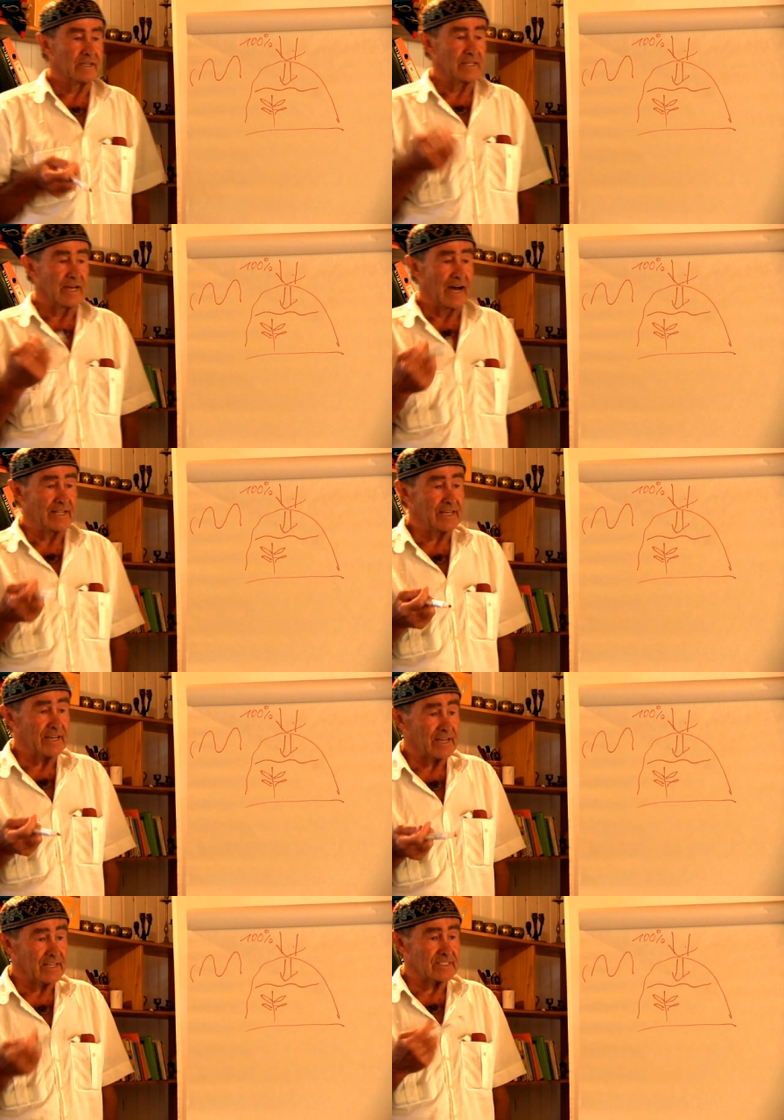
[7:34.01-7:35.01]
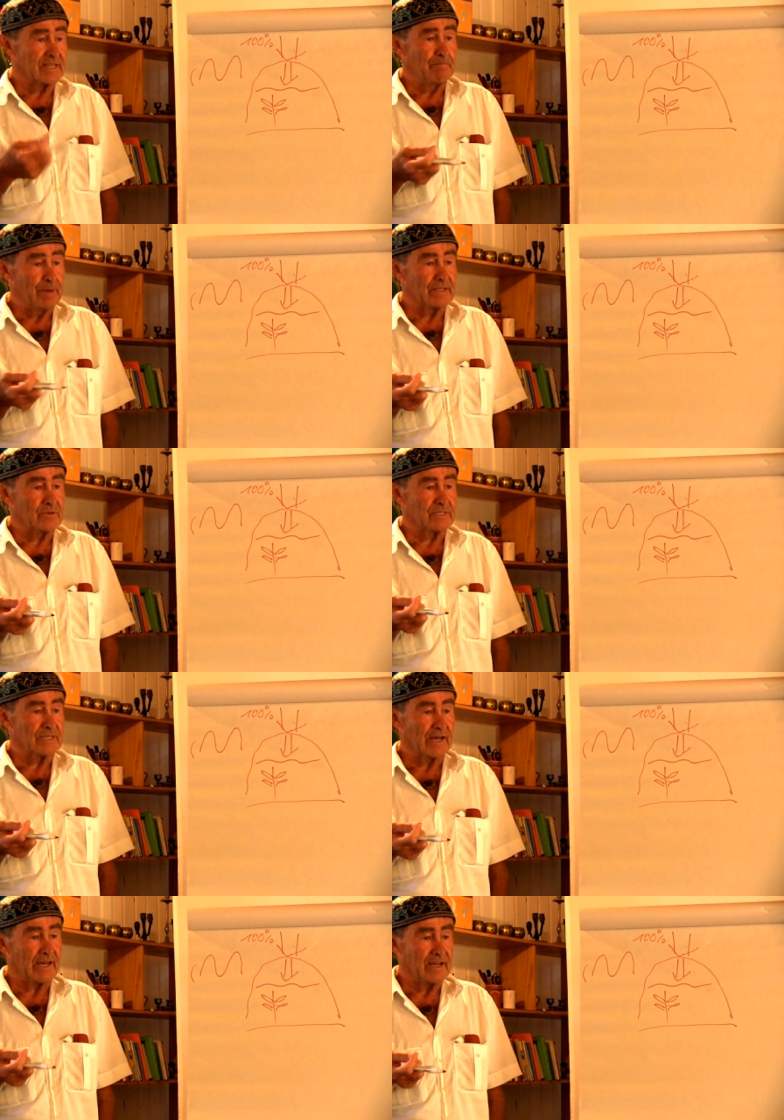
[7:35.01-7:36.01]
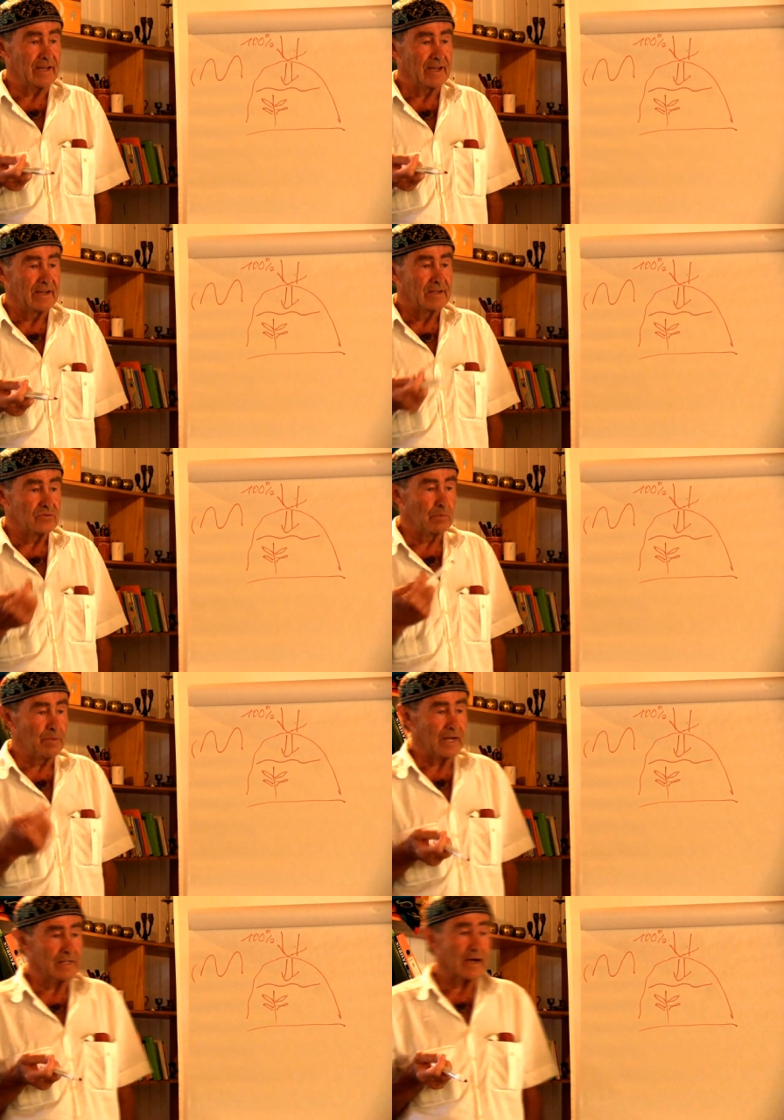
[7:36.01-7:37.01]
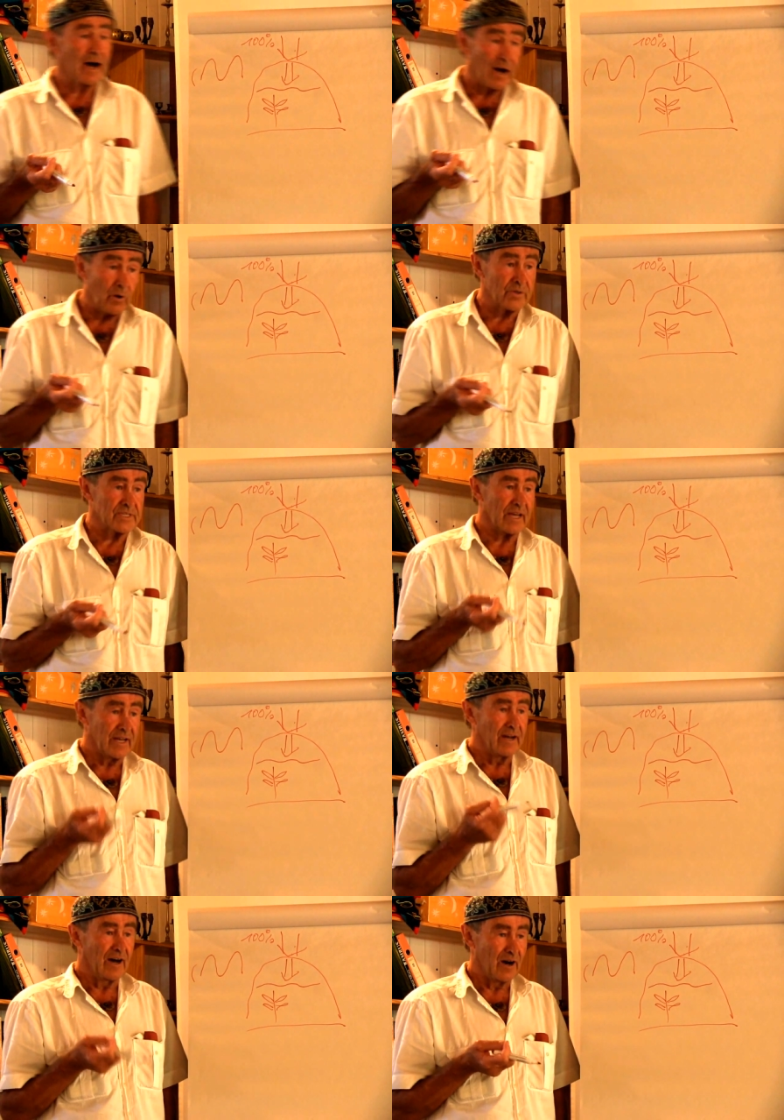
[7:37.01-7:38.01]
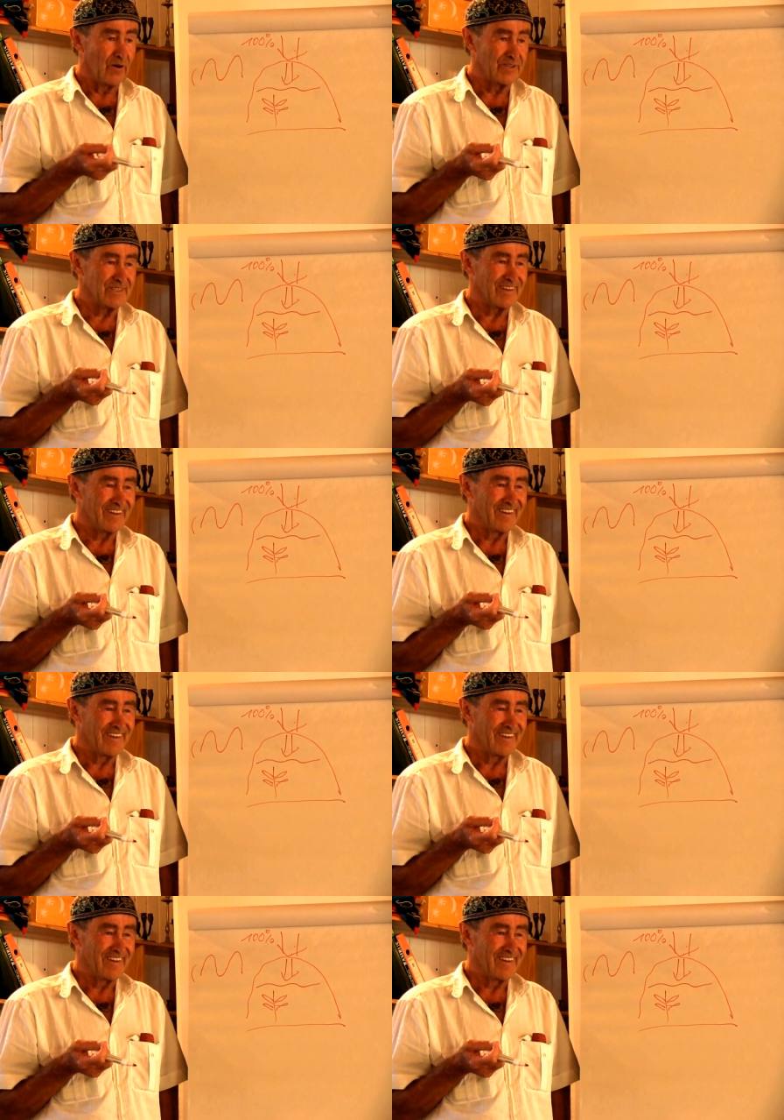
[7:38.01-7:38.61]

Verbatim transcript: the idea is simply to say, to build a house in a house.